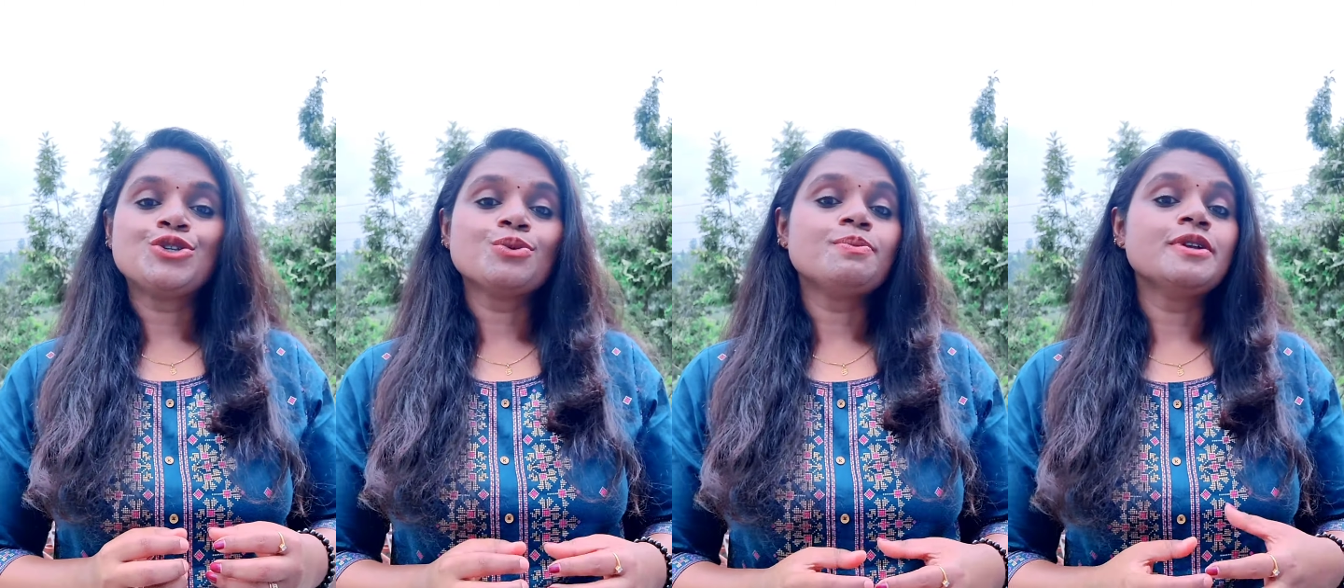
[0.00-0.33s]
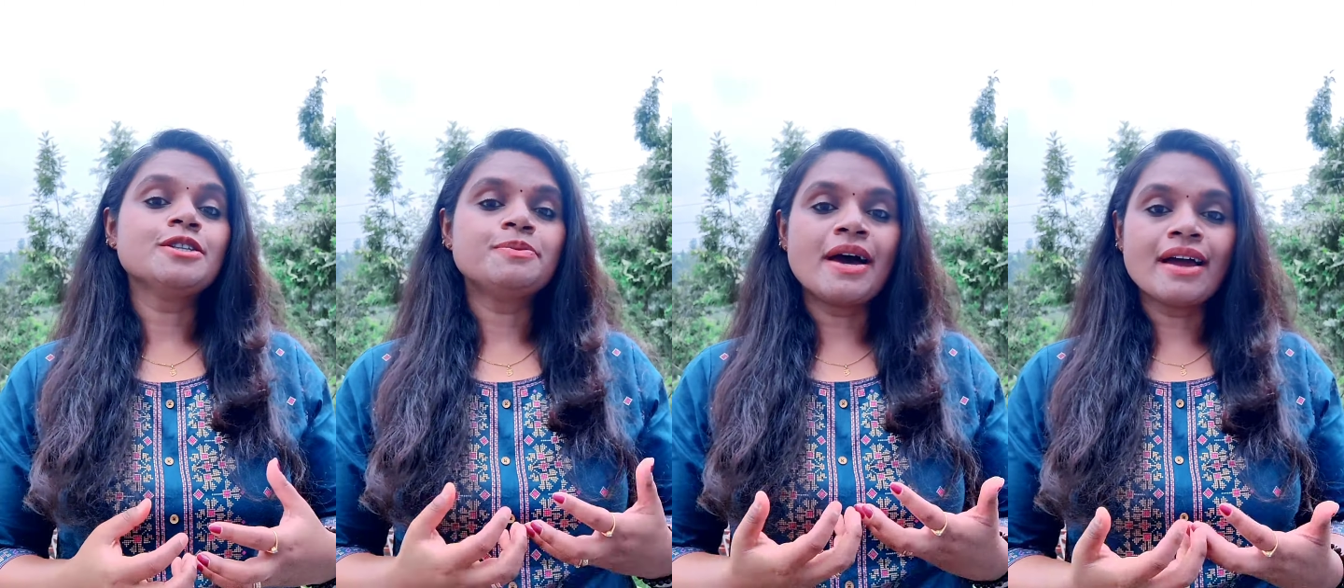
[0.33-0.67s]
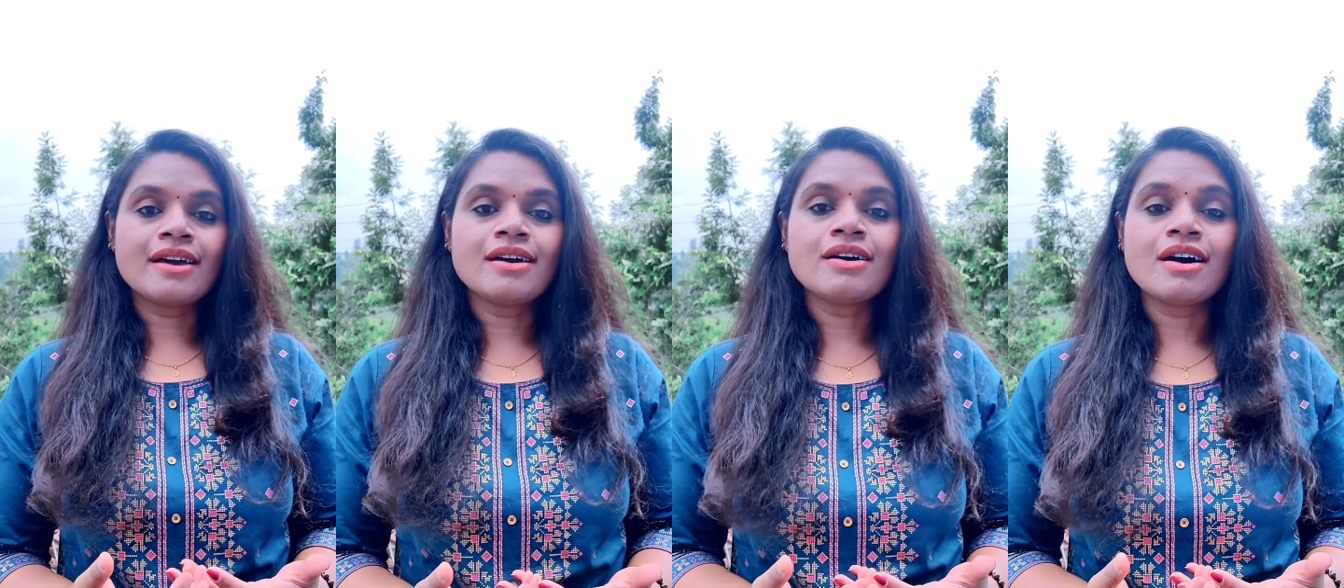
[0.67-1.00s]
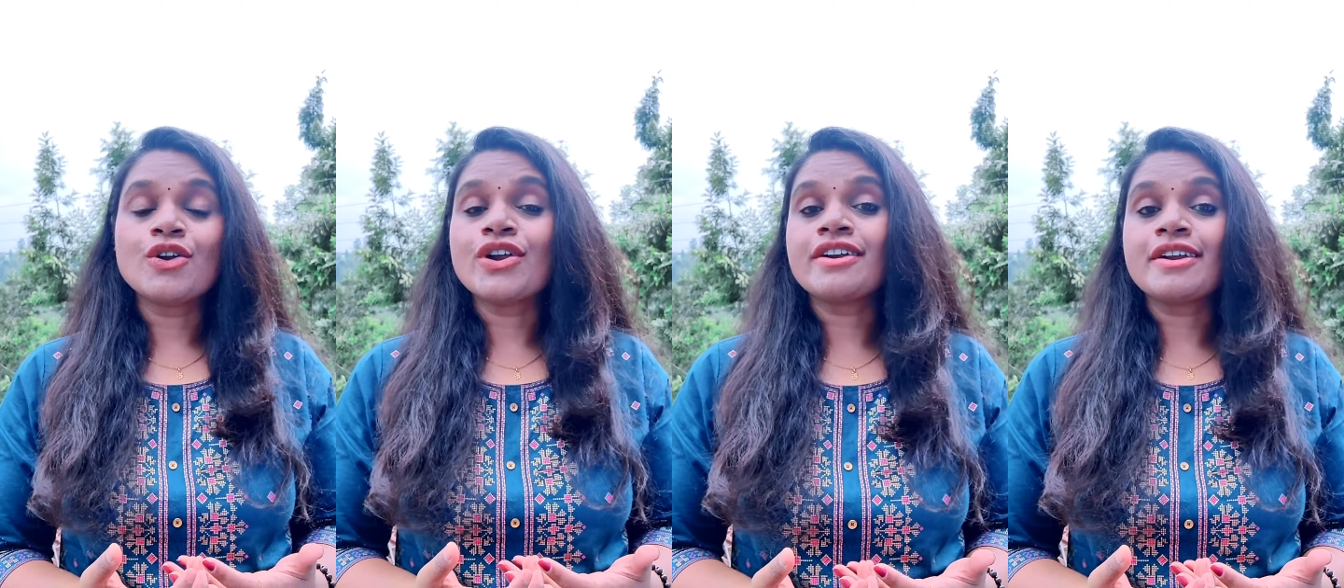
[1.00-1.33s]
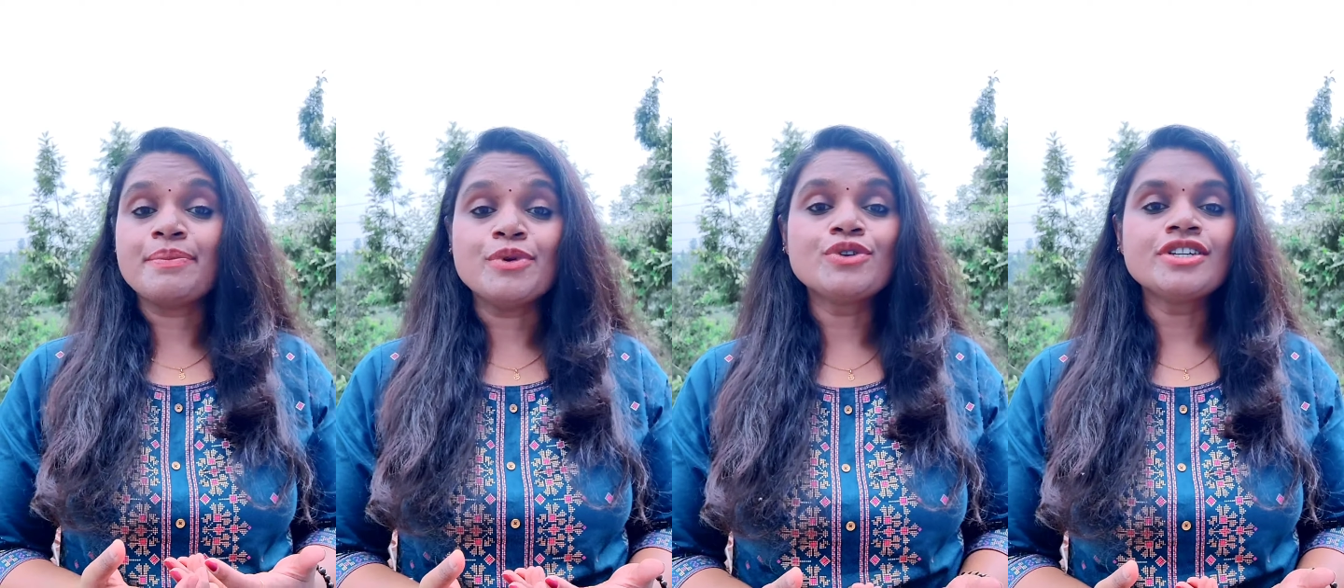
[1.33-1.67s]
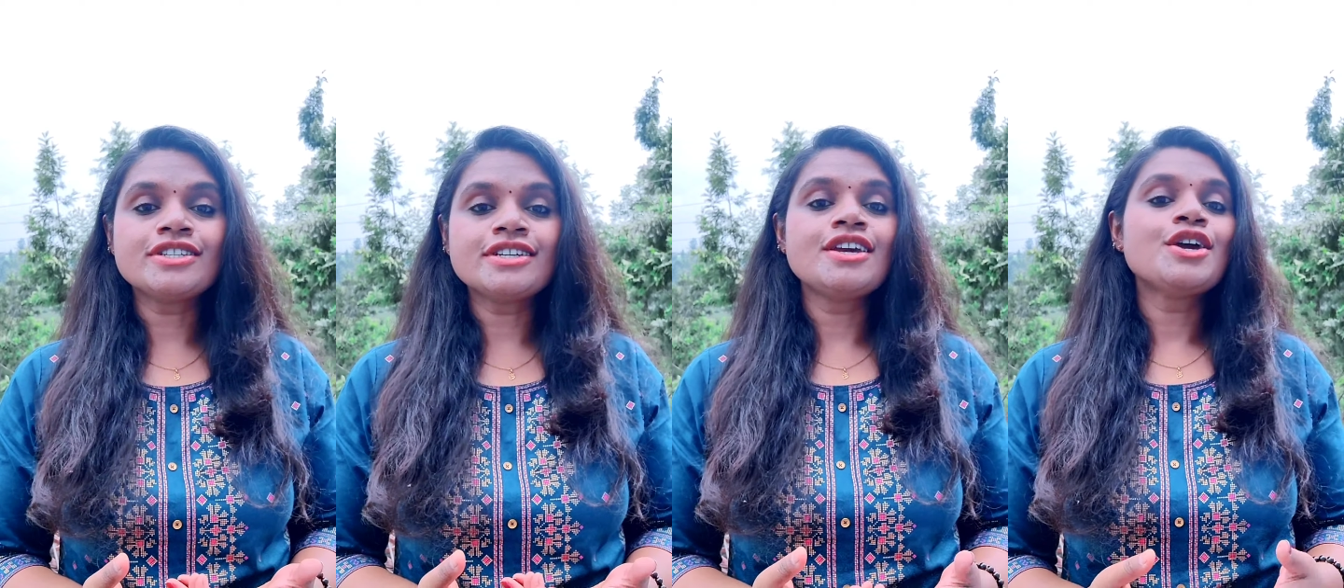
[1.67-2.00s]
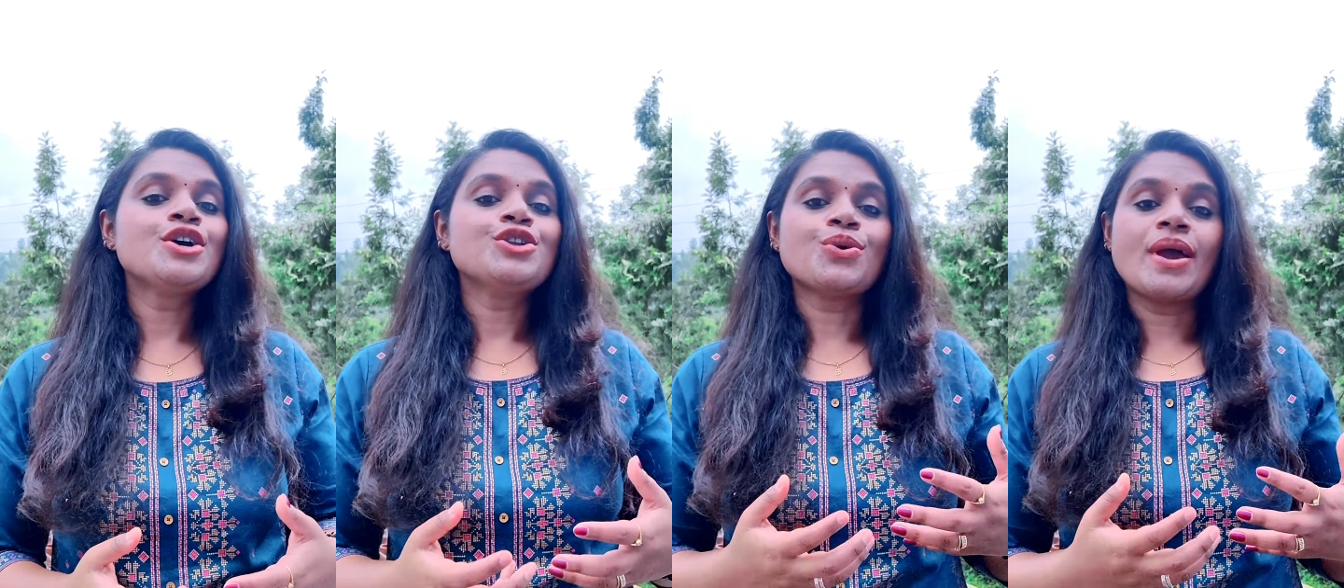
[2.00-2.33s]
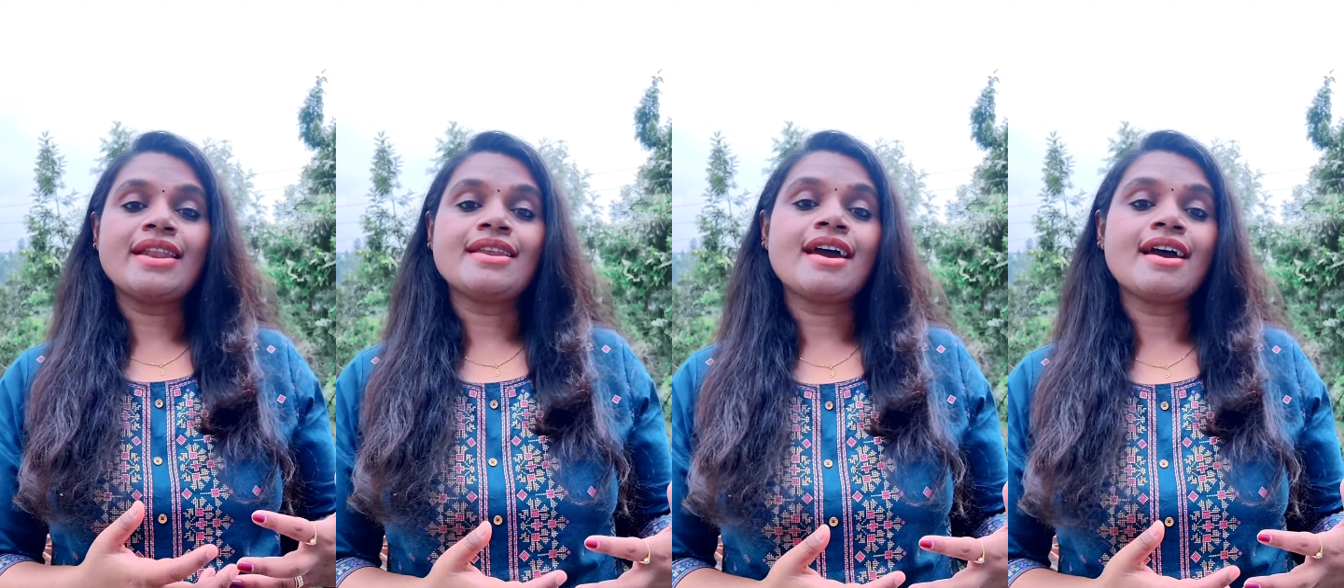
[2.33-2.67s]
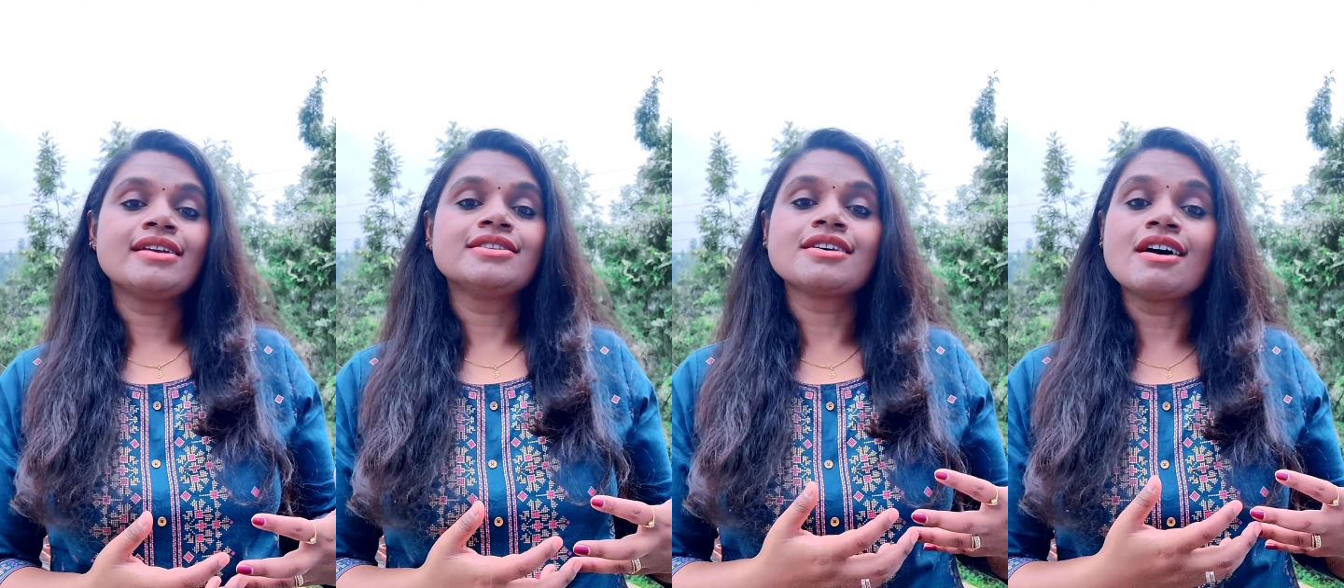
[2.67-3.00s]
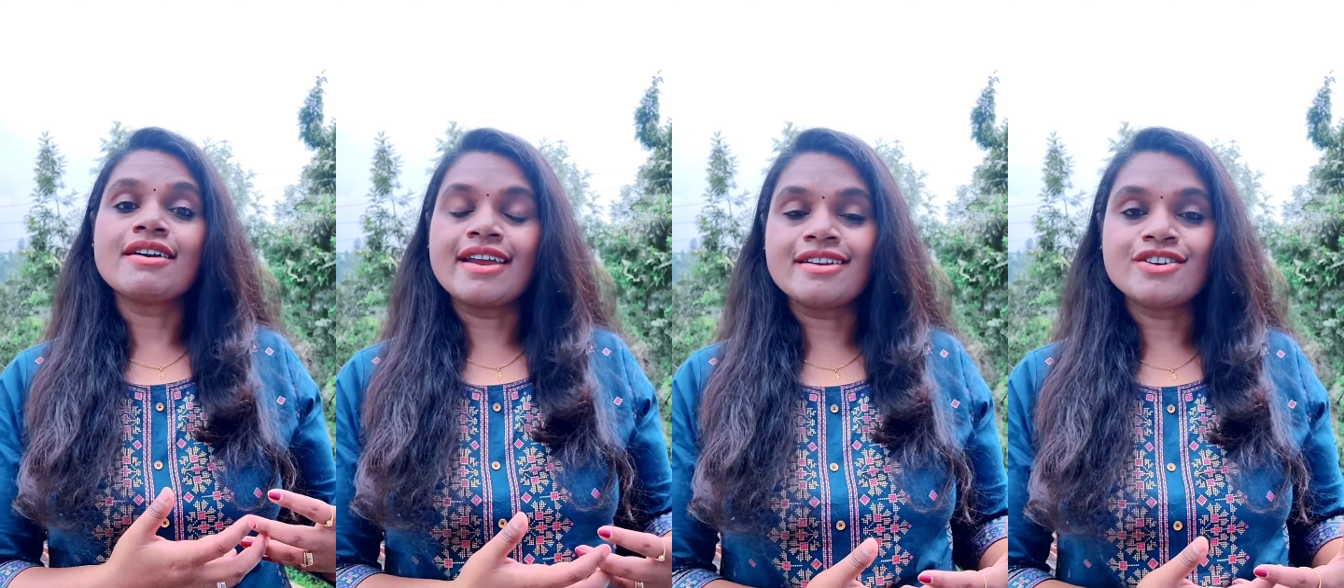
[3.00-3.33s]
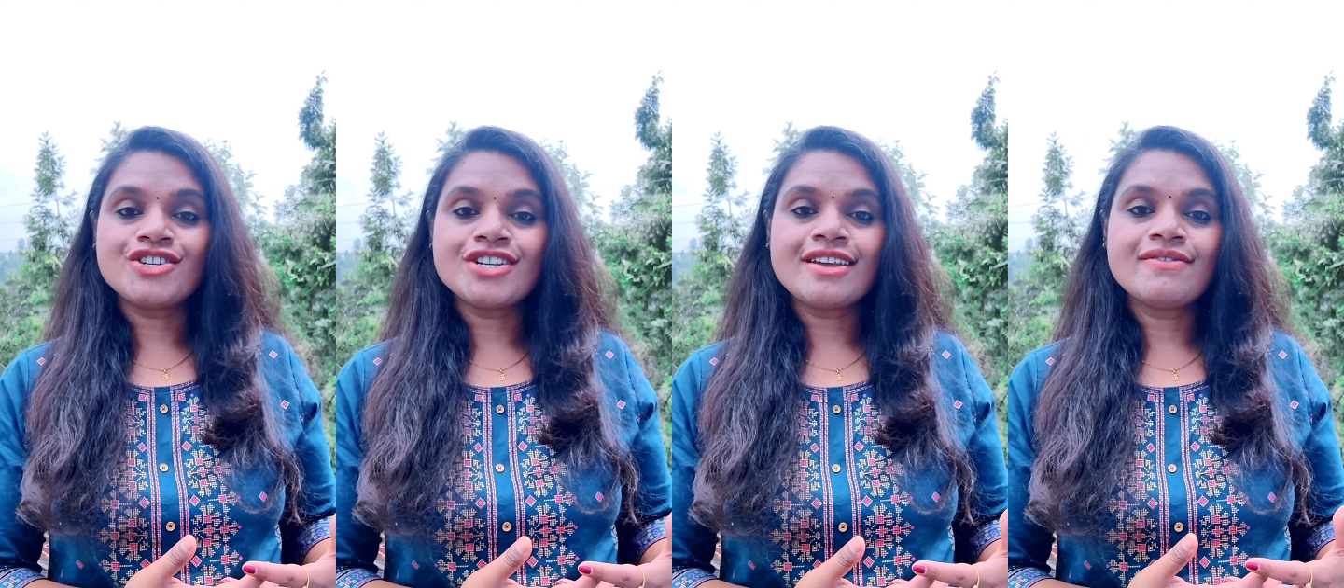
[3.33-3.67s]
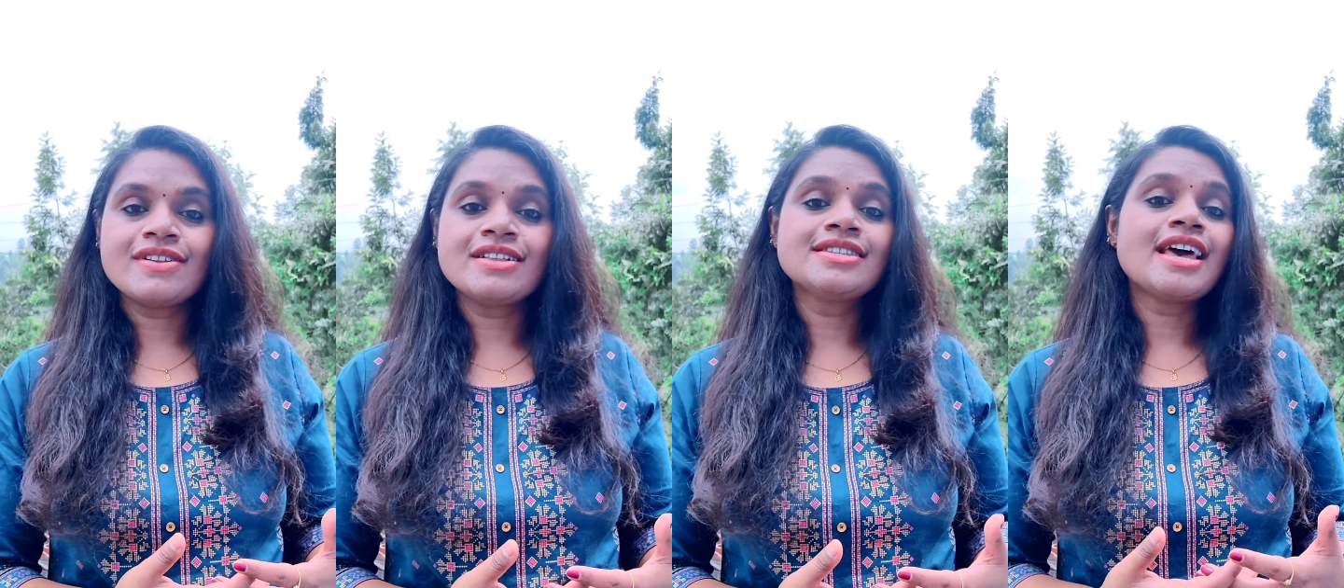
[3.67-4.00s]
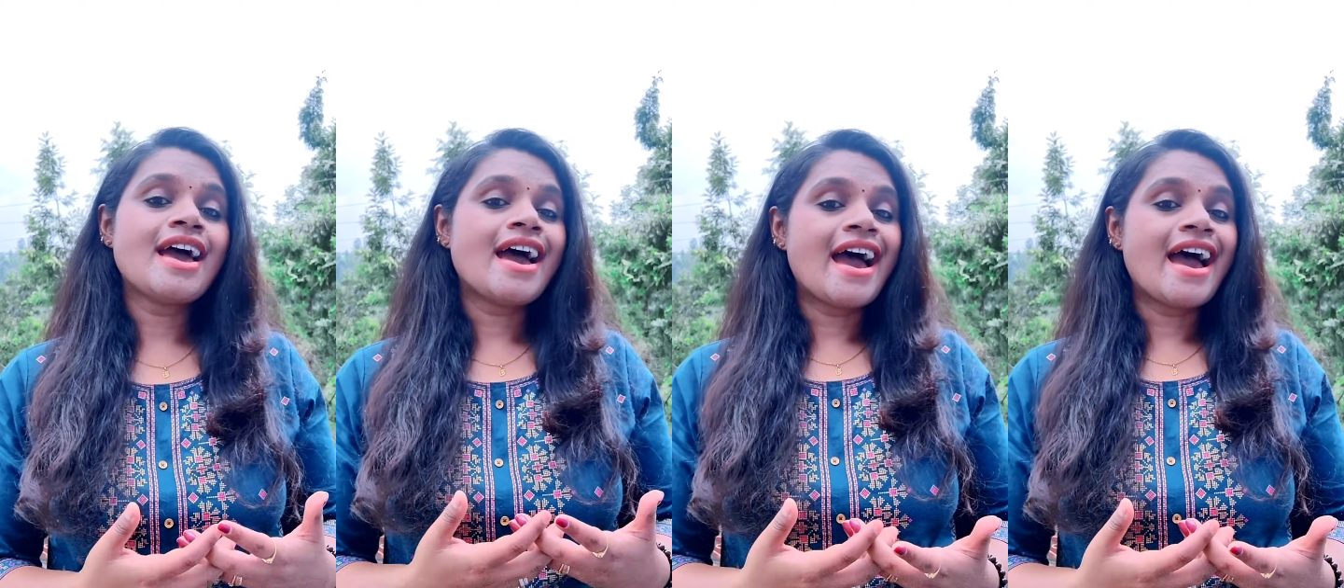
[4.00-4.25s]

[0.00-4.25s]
to build back on our immunity, to enhance our energy levels,